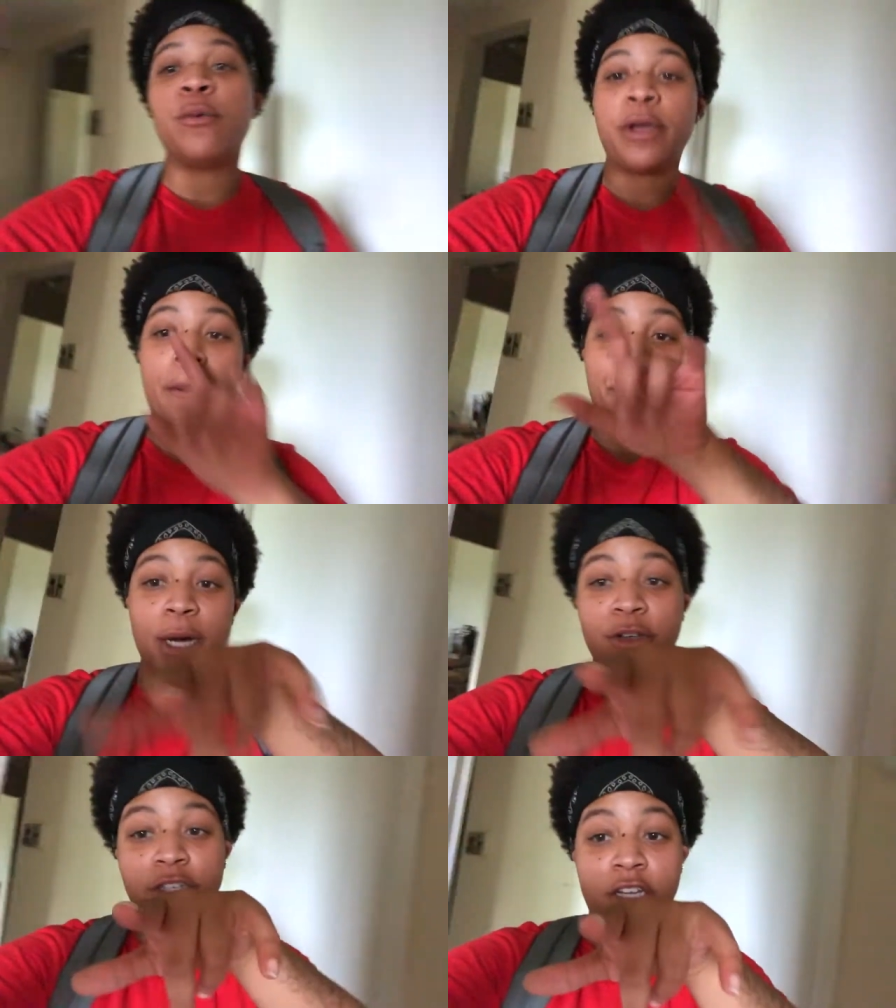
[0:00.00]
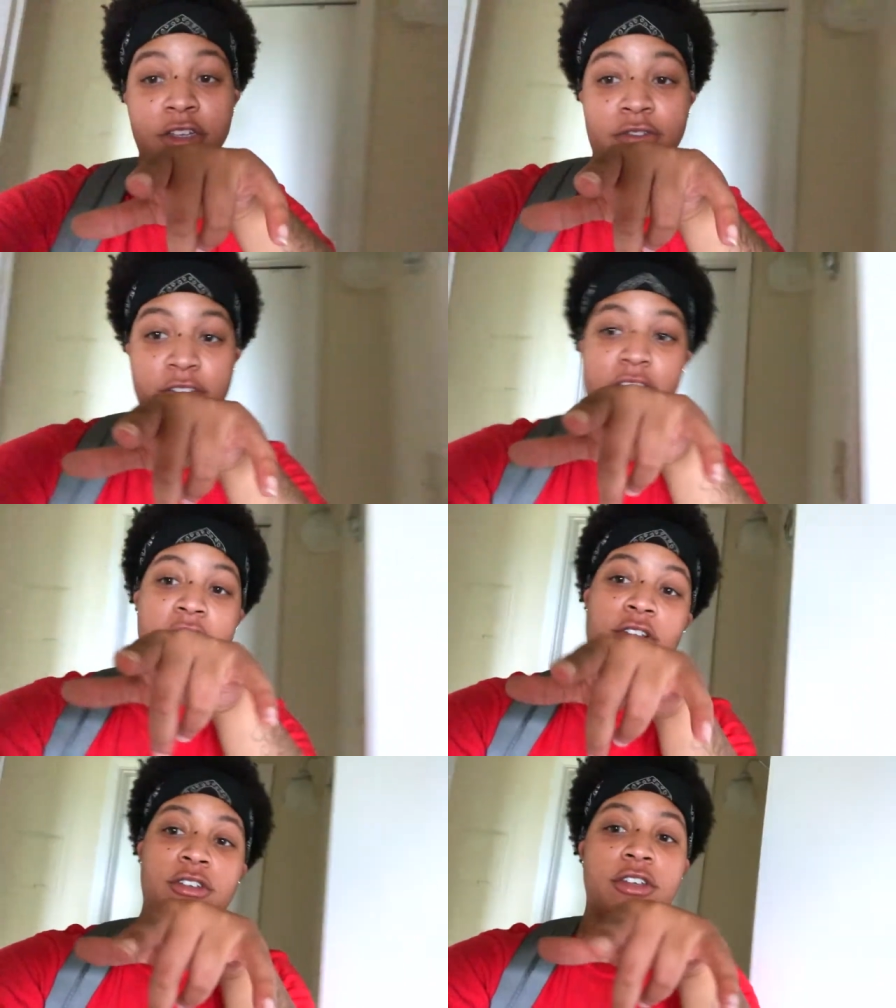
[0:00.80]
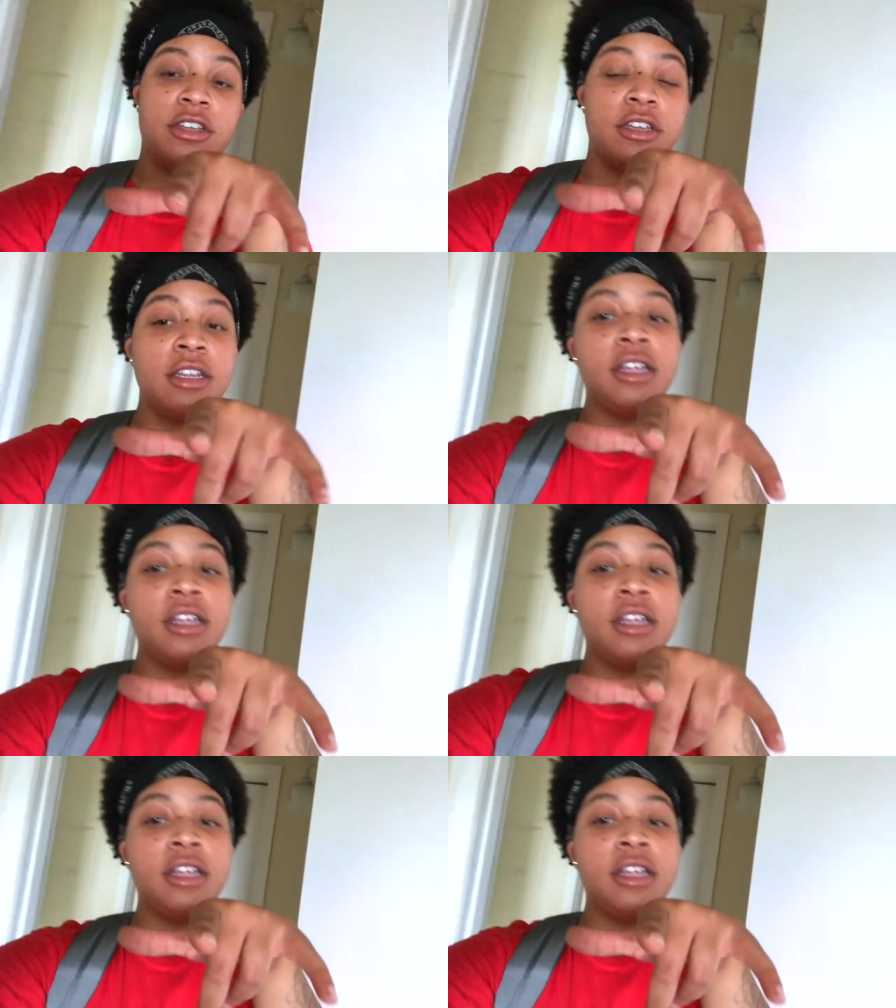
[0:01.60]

we gonna post those videos.